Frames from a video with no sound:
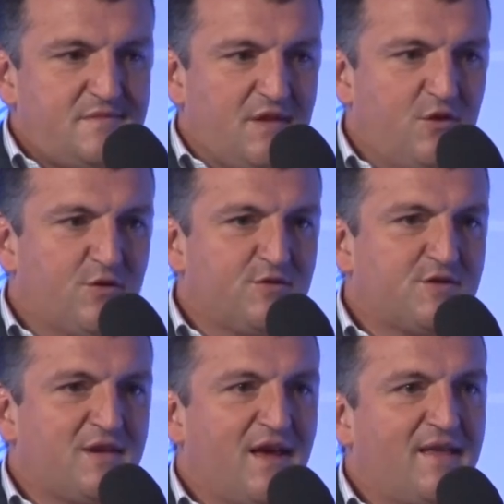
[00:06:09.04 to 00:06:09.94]
You could
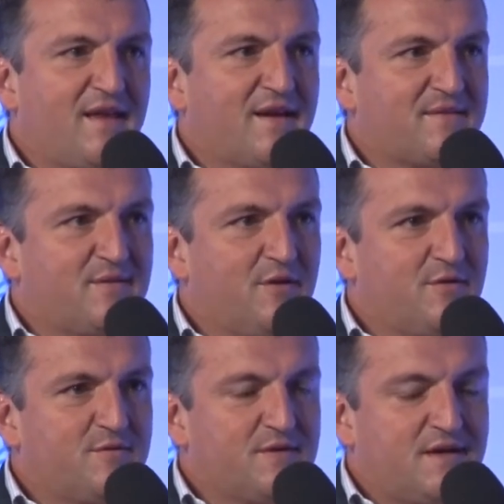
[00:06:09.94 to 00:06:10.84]
say that,
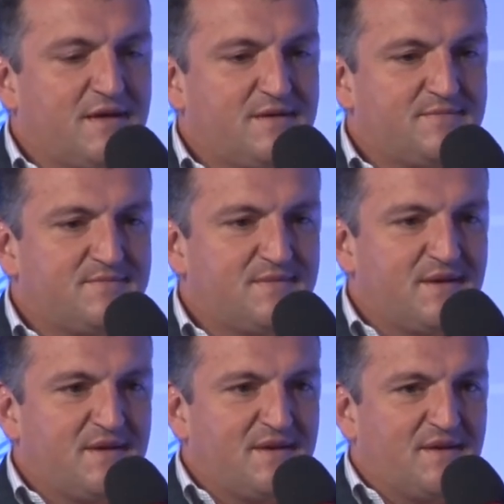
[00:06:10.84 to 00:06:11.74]

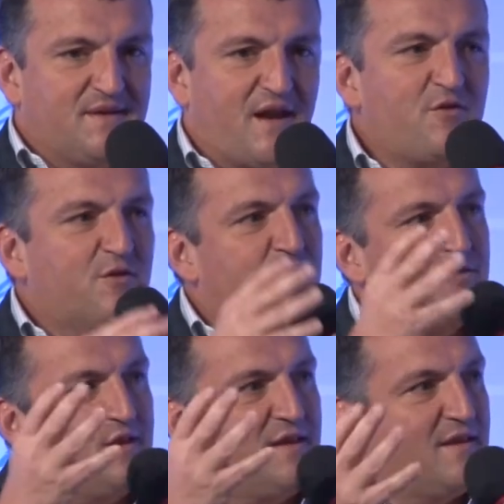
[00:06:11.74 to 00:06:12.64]
now you could
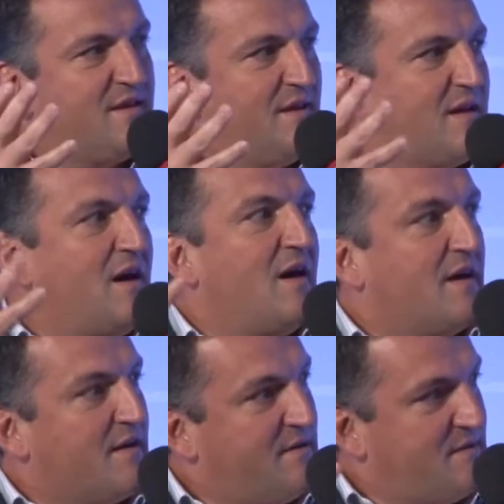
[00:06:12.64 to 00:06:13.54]
think a
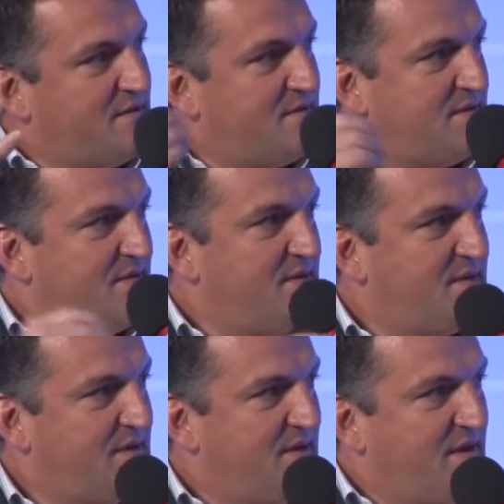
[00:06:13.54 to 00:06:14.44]
car
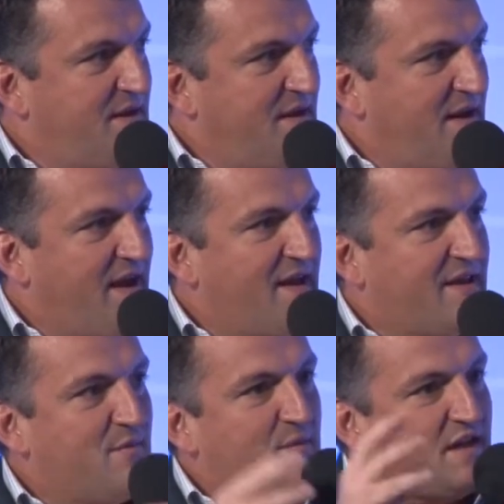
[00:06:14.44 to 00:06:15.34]

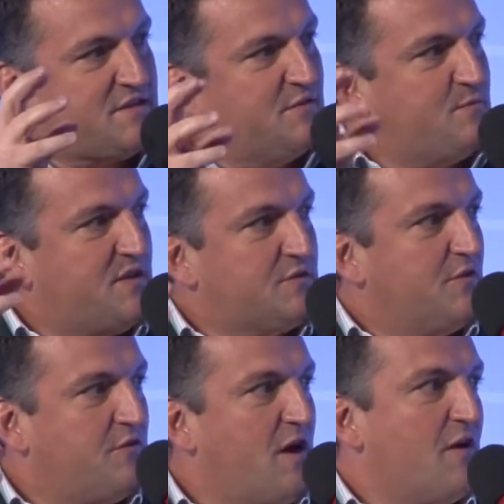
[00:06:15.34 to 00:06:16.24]
like a massive piece
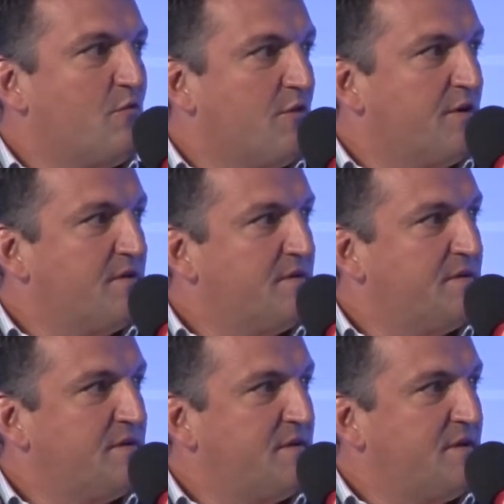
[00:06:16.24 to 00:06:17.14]
of hardware
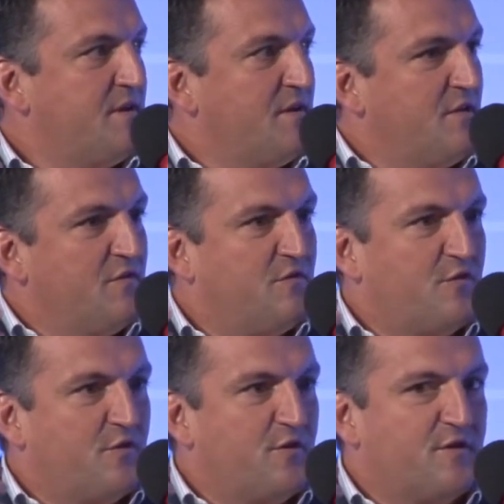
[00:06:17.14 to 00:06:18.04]

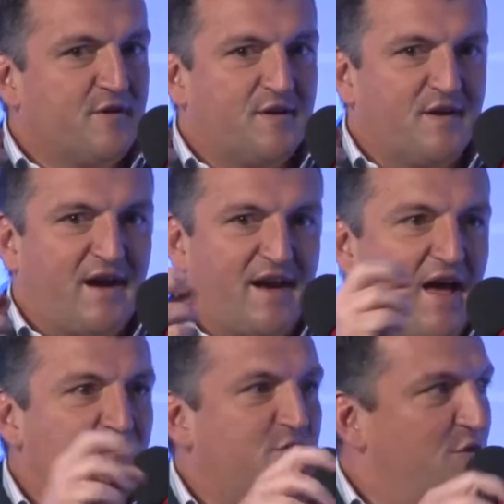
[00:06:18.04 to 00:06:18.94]
for an
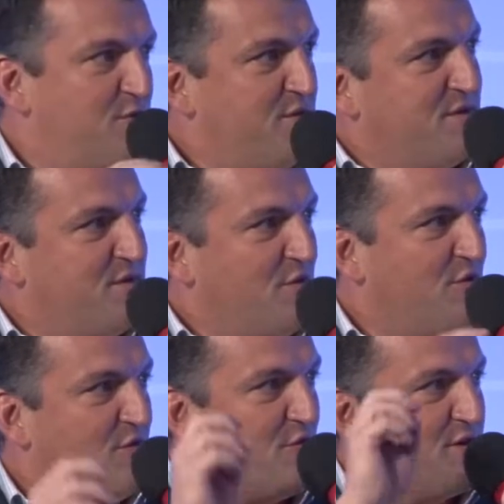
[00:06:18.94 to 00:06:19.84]
iPhone
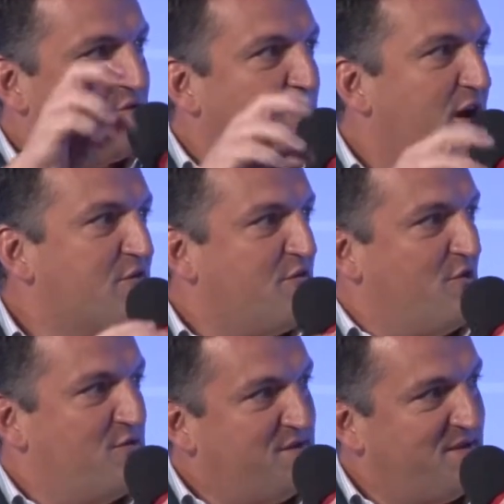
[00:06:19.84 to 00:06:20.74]
or for a
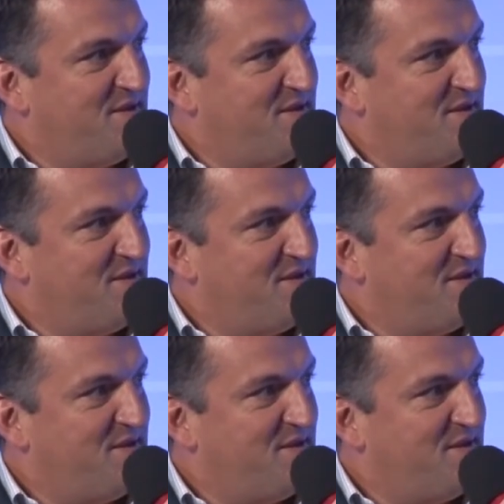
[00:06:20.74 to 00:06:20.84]
smartphone,